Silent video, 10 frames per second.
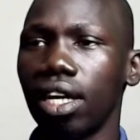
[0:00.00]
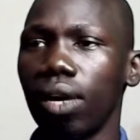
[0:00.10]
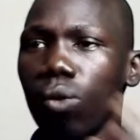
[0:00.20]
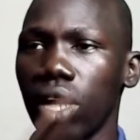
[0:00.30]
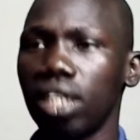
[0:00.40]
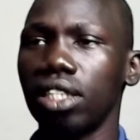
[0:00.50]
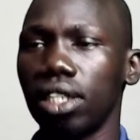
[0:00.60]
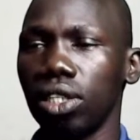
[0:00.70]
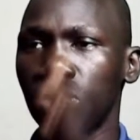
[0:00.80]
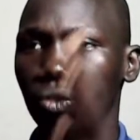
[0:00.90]
What is
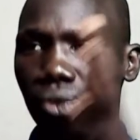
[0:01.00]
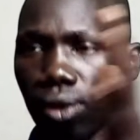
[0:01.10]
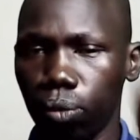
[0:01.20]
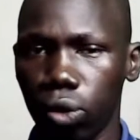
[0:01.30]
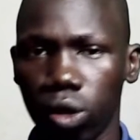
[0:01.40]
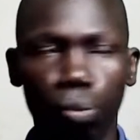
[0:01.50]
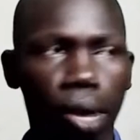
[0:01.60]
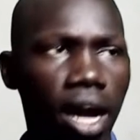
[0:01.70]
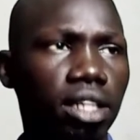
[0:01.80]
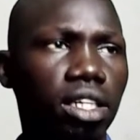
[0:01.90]
the useful of
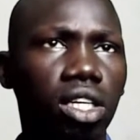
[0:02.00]
Notepad?